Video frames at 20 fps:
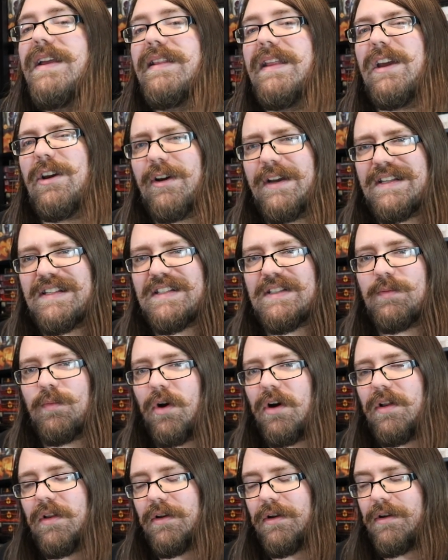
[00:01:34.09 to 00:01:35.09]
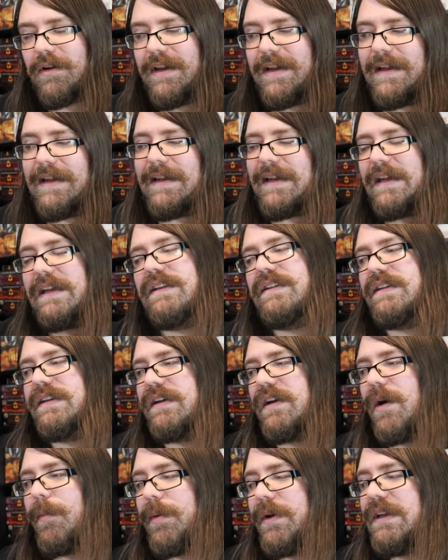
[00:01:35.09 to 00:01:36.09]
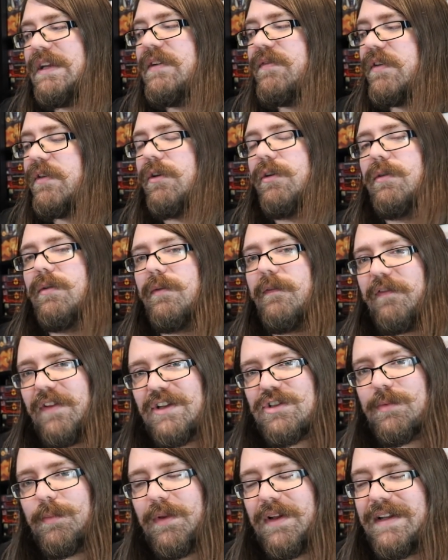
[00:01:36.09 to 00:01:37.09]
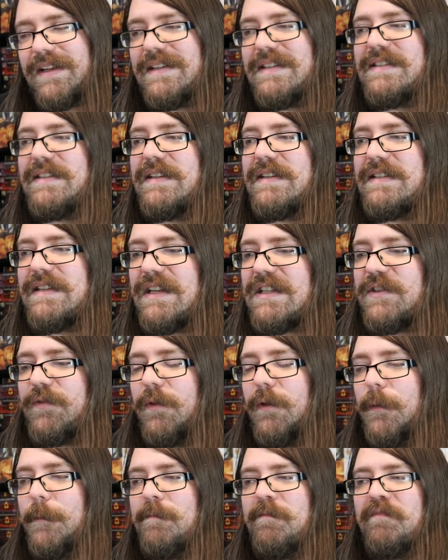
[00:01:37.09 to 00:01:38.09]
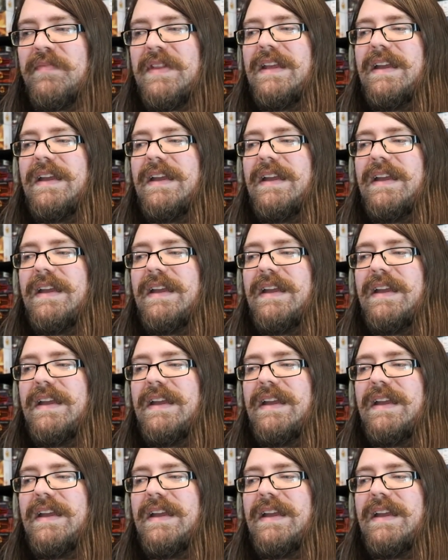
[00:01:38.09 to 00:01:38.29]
They are a smaller indie company, even though Flesh and Blood is successful.